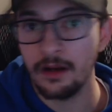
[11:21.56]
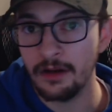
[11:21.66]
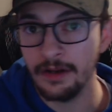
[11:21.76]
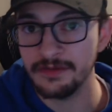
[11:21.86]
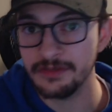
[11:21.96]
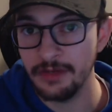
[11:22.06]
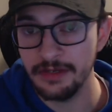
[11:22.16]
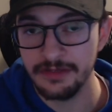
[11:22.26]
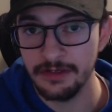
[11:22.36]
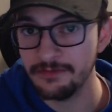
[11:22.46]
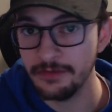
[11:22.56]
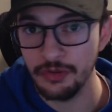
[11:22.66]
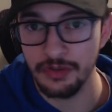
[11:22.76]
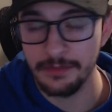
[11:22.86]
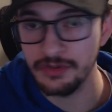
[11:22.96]
All right, so that's it for
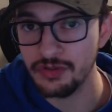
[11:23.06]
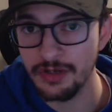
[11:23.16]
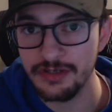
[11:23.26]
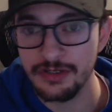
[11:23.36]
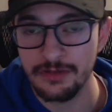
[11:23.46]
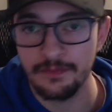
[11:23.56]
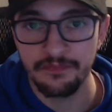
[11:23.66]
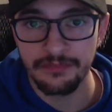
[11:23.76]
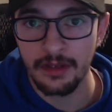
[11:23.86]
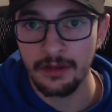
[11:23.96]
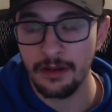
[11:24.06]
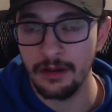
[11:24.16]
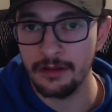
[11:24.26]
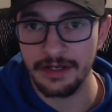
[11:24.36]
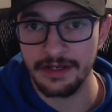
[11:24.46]
the demonstration.
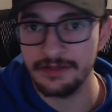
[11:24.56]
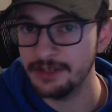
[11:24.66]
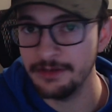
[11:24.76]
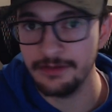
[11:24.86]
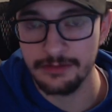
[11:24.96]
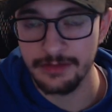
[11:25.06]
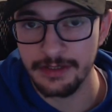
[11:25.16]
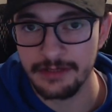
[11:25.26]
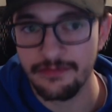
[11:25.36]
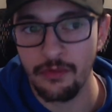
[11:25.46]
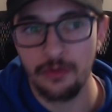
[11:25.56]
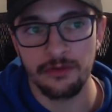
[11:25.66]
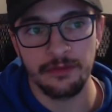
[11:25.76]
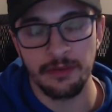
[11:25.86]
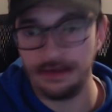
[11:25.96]
Uh, like I said, the links
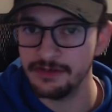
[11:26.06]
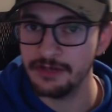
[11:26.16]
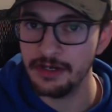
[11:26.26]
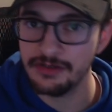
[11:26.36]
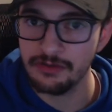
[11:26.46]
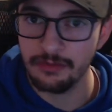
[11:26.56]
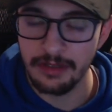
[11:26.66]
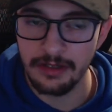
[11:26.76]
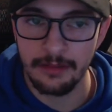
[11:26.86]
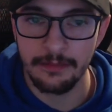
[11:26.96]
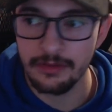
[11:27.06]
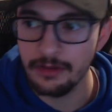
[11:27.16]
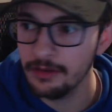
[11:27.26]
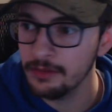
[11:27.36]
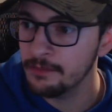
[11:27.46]
for the presentation will be down
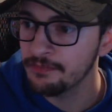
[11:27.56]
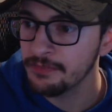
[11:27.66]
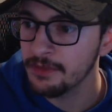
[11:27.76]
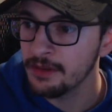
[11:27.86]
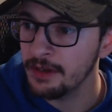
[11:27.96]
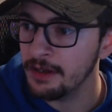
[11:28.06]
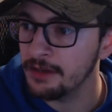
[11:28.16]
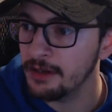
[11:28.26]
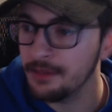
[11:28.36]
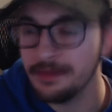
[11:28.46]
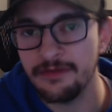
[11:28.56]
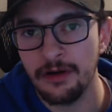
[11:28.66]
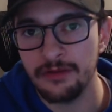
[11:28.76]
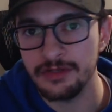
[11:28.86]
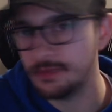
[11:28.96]
below, and I'll be
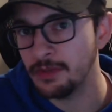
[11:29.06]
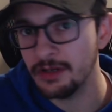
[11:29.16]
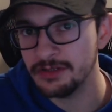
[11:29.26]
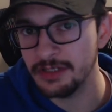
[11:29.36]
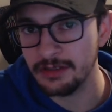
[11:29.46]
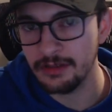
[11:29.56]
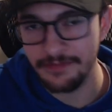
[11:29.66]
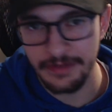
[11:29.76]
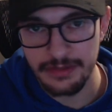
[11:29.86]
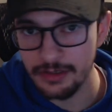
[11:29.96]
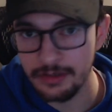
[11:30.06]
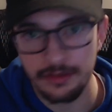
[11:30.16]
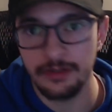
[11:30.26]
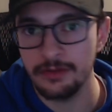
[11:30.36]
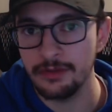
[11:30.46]
following this project in the future.
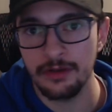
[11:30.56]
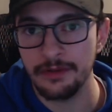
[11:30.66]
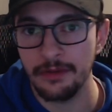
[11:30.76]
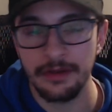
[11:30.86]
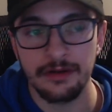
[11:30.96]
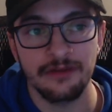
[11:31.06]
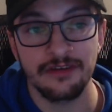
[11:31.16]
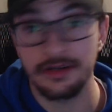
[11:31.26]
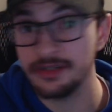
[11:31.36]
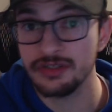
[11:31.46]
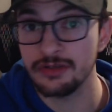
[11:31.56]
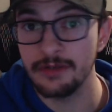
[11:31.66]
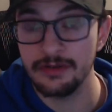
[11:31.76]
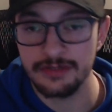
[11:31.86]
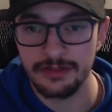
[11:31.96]
You know that we love our digital
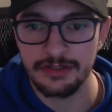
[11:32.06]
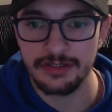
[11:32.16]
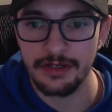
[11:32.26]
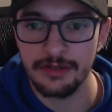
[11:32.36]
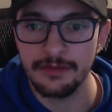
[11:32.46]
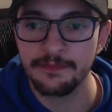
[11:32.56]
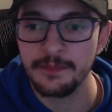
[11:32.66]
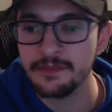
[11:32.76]
modes on this channel.